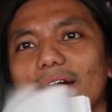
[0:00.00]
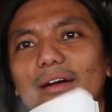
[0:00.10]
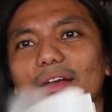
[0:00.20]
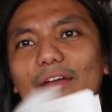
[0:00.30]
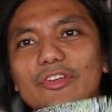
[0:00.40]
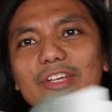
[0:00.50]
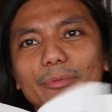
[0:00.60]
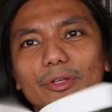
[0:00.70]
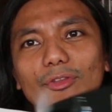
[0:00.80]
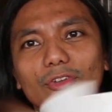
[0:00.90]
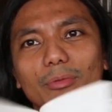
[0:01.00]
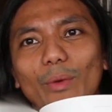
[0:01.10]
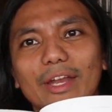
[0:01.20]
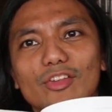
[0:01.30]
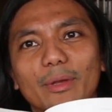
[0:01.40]
Every chapter talks about
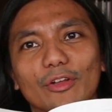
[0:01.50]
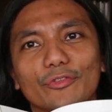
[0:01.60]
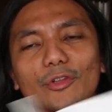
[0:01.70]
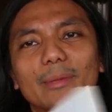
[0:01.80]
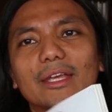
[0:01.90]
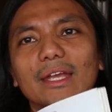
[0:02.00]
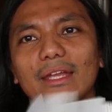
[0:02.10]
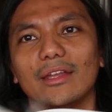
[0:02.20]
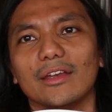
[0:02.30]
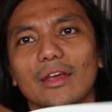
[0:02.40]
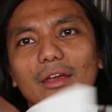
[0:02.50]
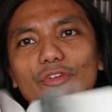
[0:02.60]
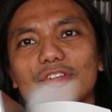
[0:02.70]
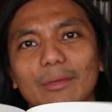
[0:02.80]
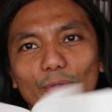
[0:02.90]
one aspect of filmmaking, and
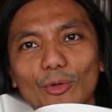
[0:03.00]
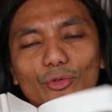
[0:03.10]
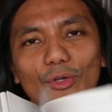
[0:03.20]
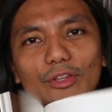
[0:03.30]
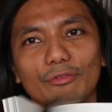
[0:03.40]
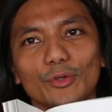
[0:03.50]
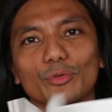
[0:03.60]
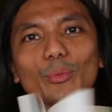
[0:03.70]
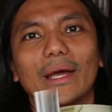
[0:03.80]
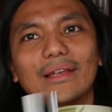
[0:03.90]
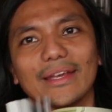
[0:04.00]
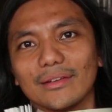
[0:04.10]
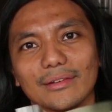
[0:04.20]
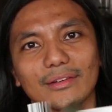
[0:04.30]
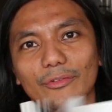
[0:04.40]
every chapter also interviews one
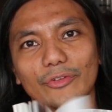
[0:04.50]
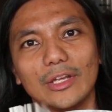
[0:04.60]
like a